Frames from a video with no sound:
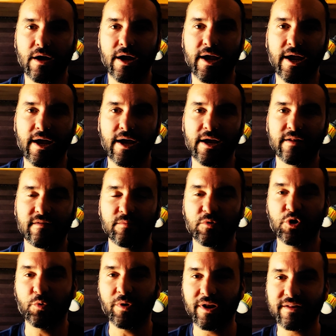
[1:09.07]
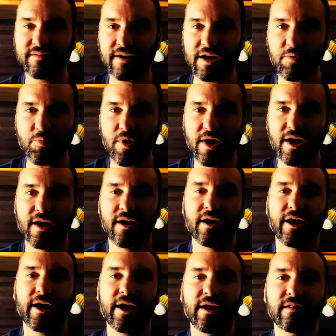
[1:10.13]
I had some Gorilla Tape,
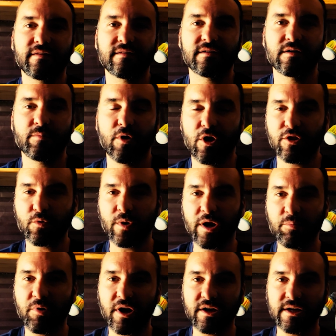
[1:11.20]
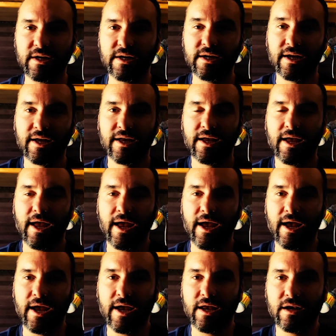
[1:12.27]
I had some earthquake putty,
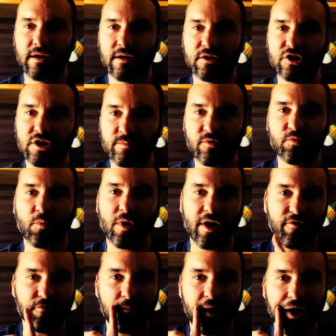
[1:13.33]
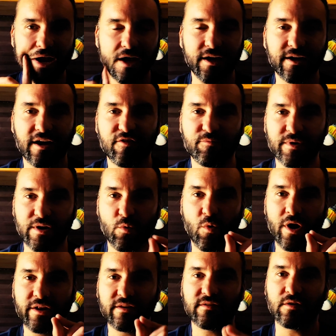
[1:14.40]
and Jim's wife May gave me a
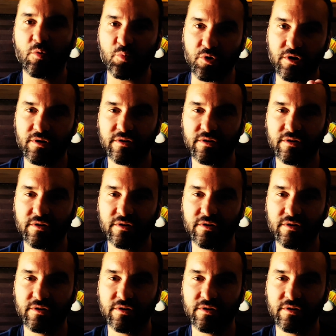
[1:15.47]
wine stopper.